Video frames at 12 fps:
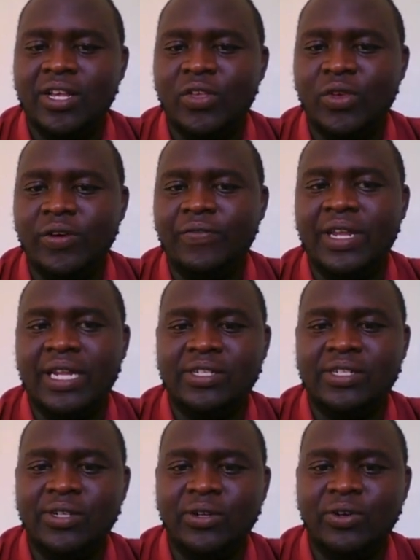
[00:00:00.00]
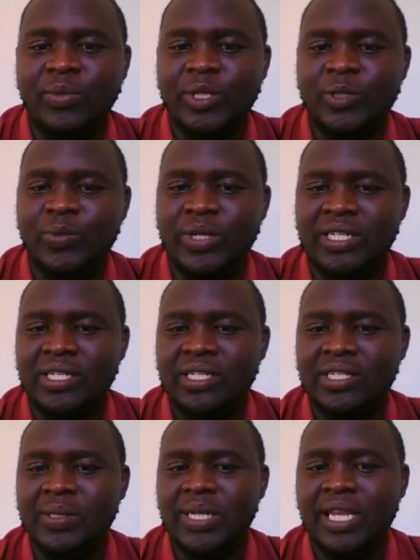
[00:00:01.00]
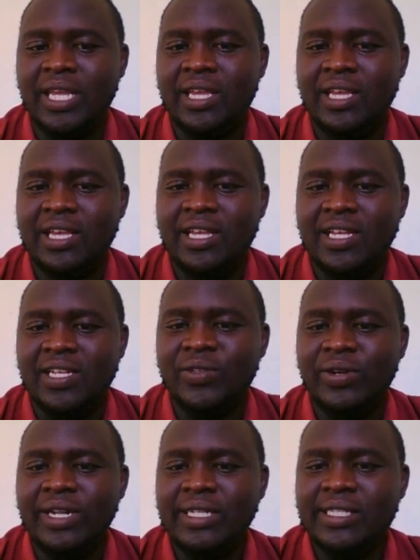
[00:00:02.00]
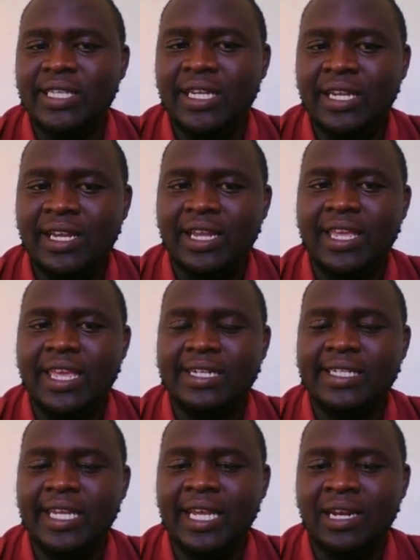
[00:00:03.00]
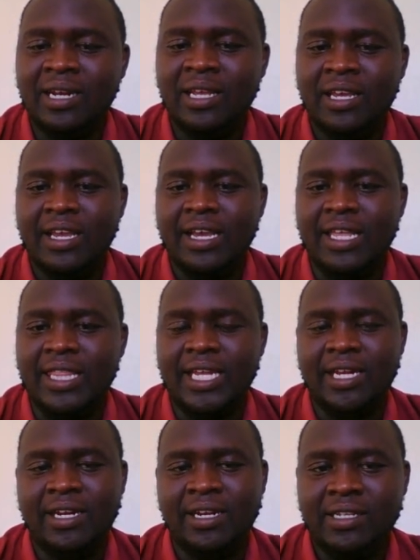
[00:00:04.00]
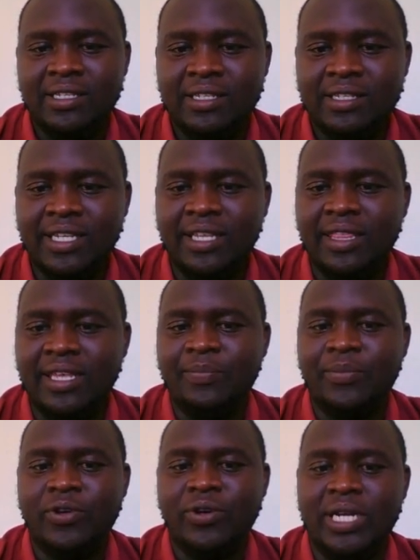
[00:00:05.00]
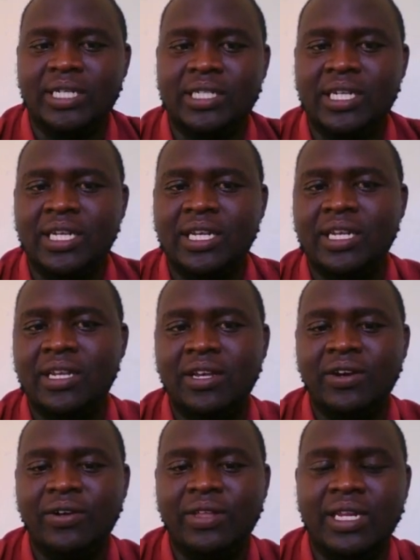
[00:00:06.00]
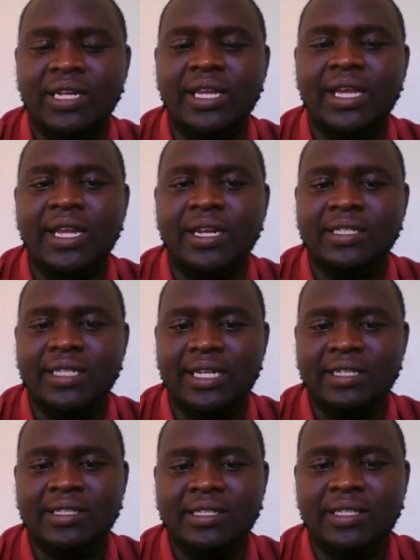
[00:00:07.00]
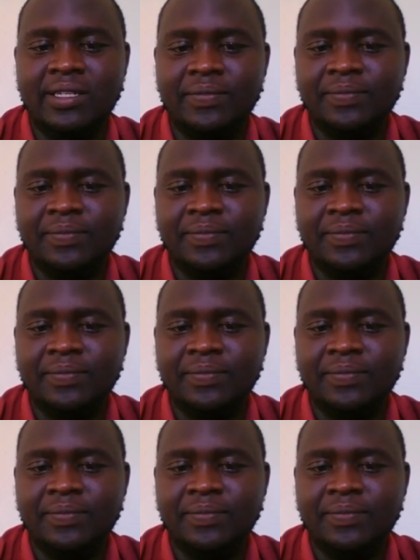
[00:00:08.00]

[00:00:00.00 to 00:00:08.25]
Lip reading: your financial commitment today. So let's see year 10 and then see the product or the end results.